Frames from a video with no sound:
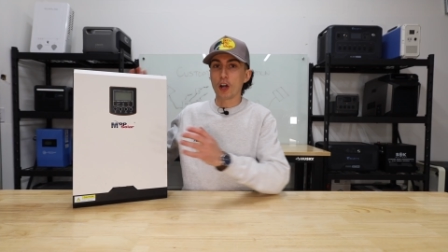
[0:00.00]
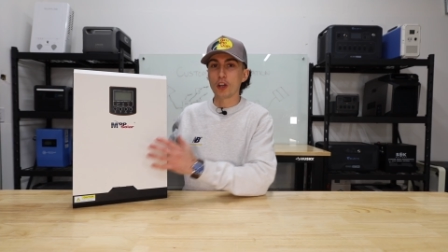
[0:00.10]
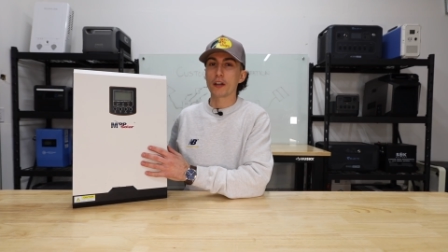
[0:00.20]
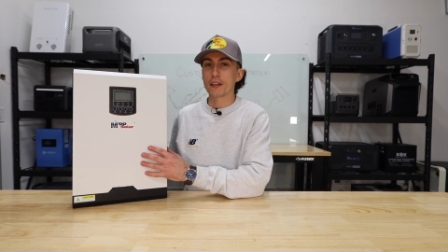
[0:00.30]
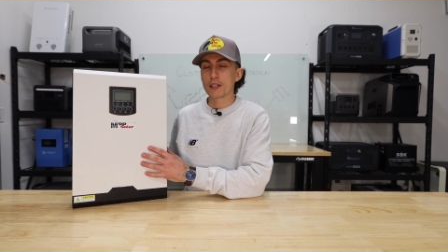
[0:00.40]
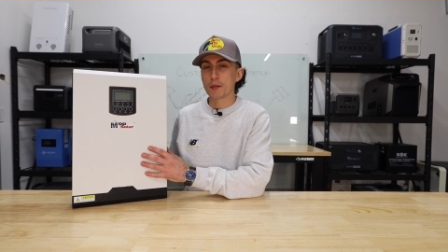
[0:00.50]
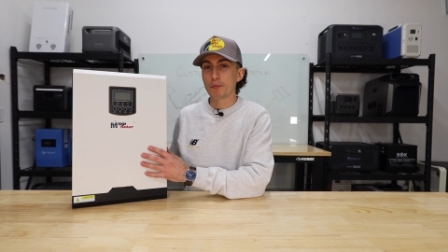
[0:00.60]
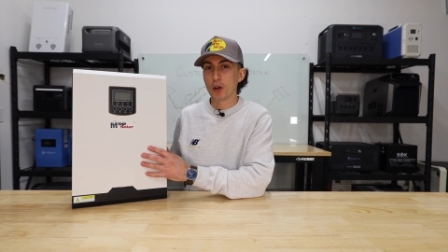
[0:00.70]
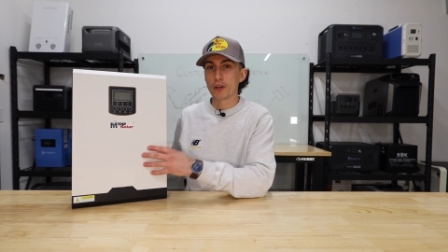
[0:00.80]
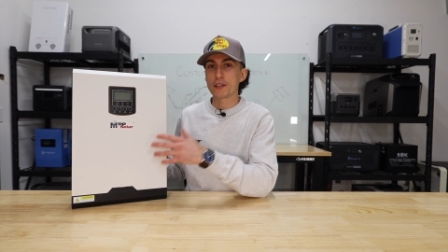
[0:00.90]
A lot of these
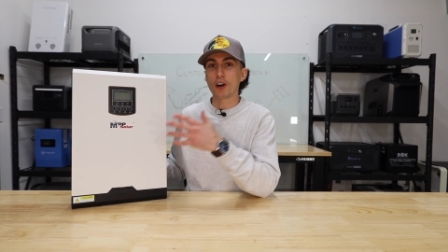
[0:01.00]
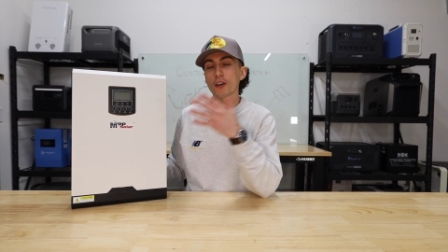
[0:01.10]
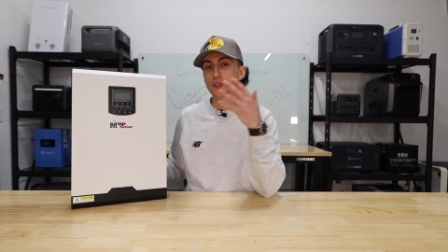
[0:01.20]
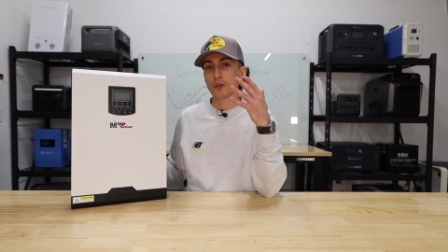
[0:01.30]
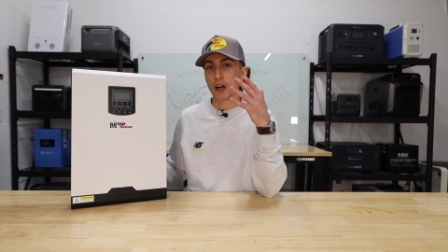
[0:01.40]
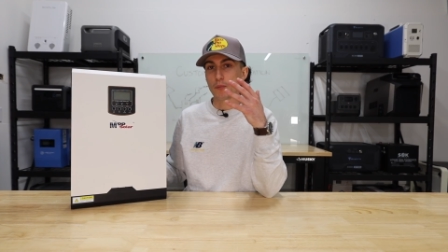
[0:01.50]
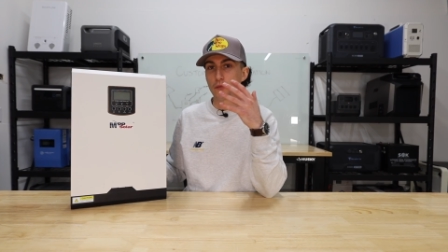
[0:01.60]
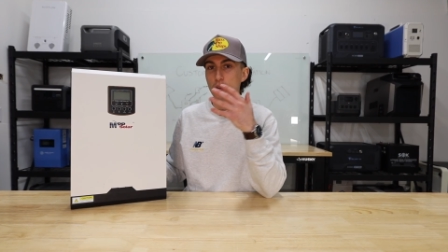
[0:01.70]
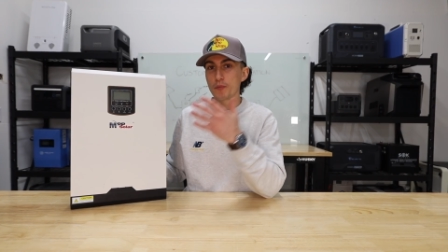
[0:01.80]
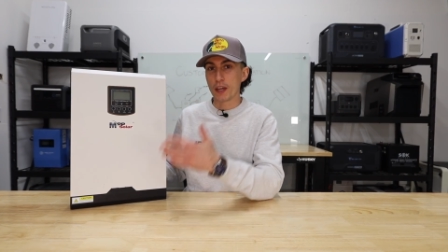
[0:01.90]
components also come
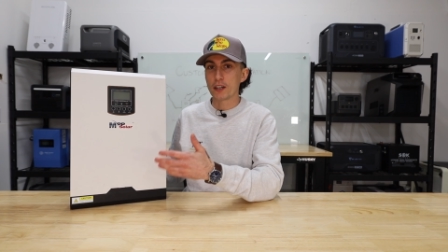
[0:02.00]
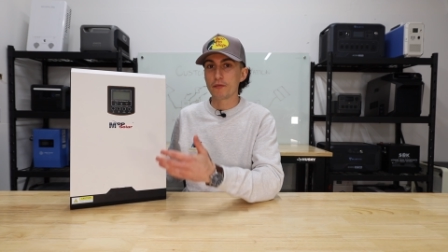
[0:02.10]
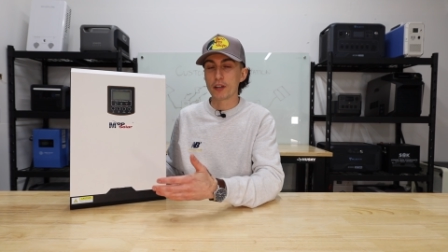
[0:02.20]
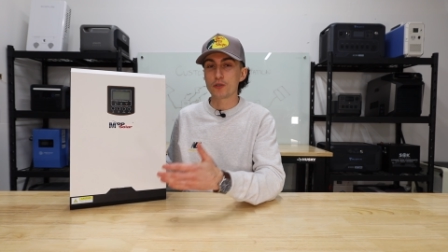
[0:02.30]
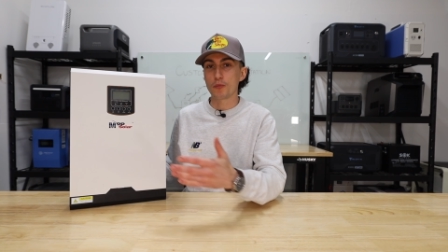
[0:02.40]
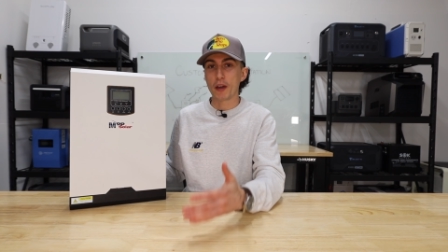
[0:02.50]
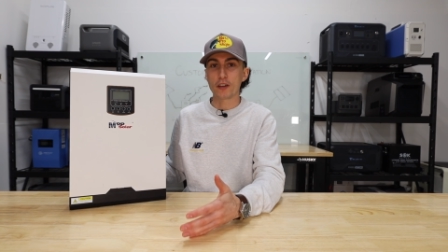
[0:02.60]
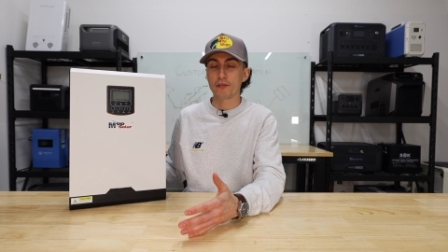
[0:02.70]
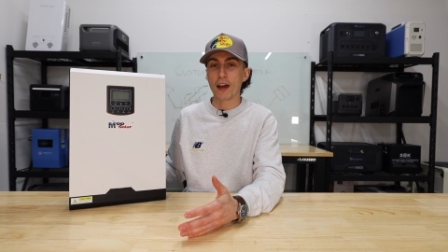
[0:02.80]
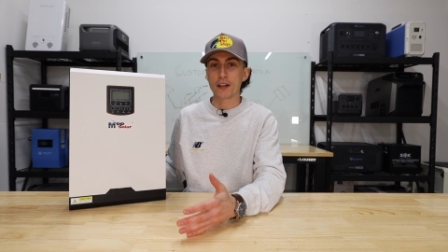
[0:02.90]
from individual
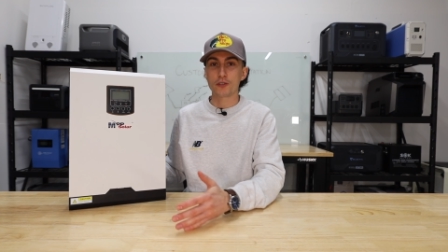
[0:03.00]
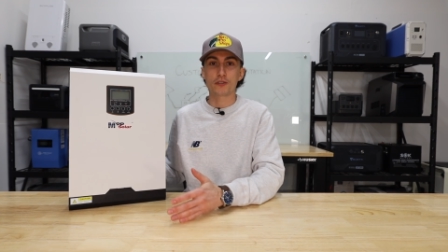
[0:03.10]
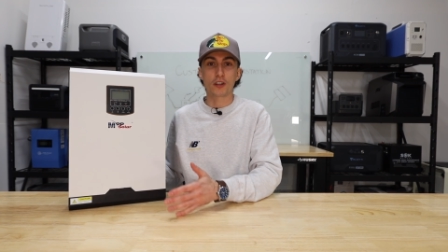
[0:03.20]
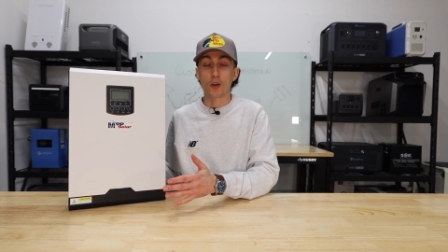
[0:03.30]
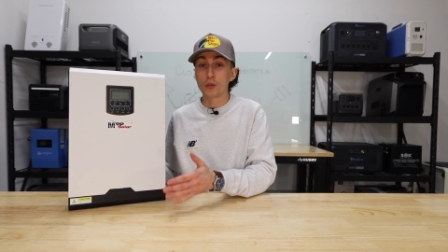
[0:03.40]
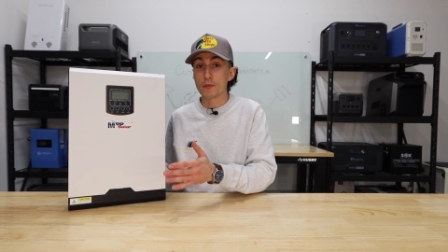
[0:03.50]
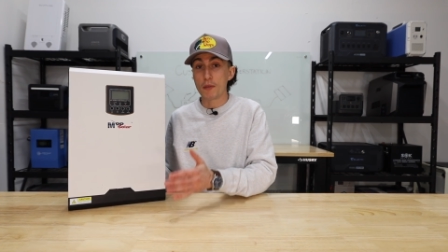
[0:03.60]
manufacturers that only